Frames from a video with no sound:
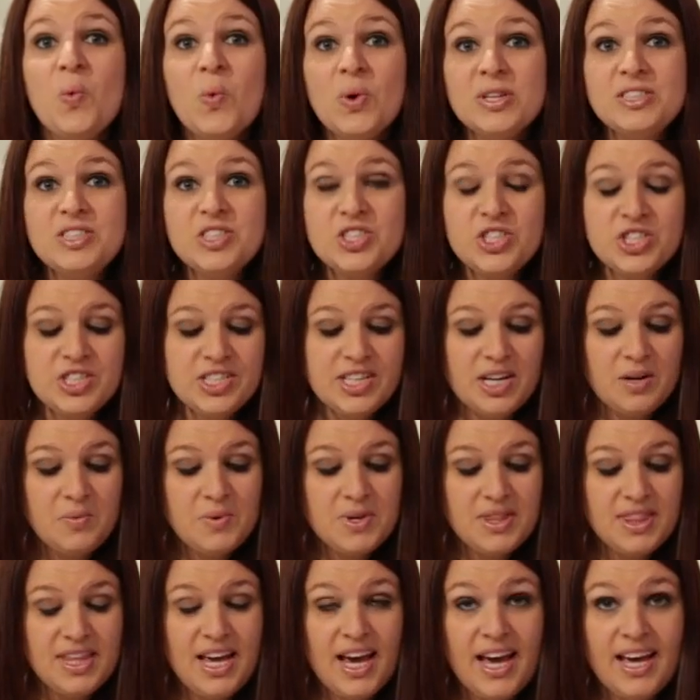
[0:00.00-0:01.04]
Once you're done
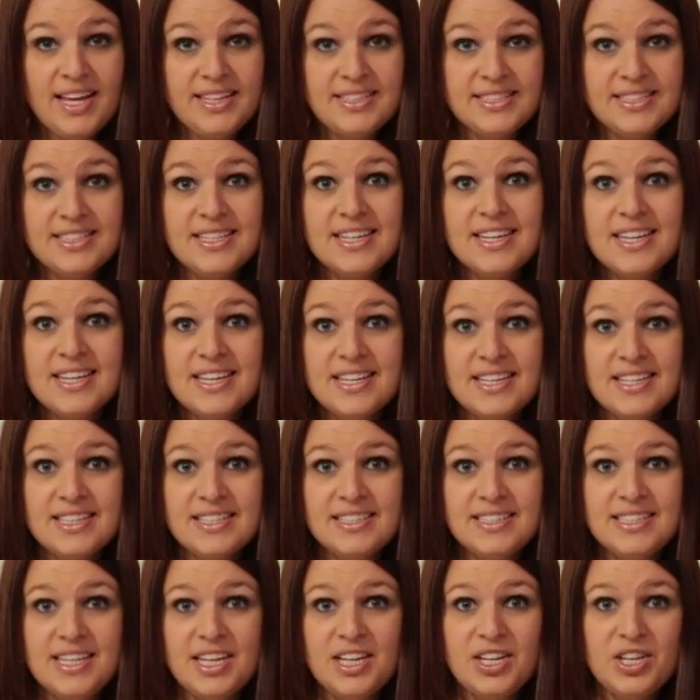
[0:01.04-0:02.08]
with that,
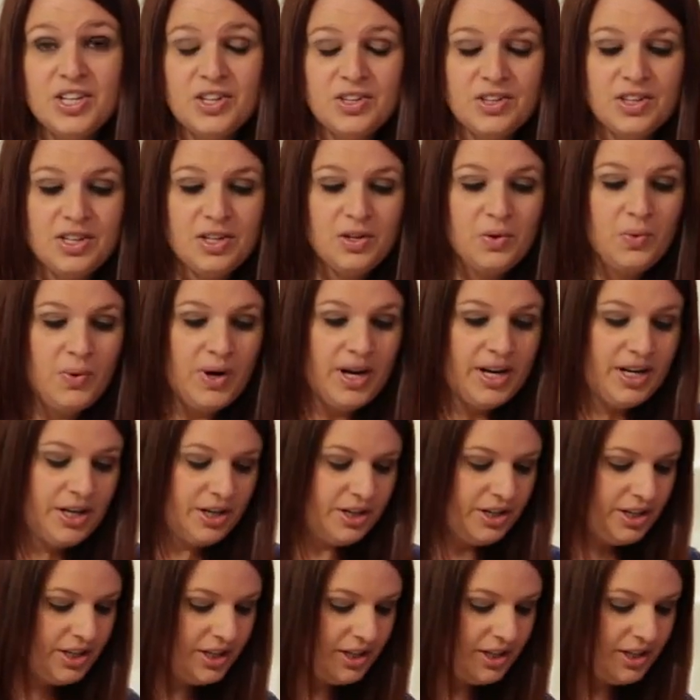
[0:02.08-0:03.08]
take your little wire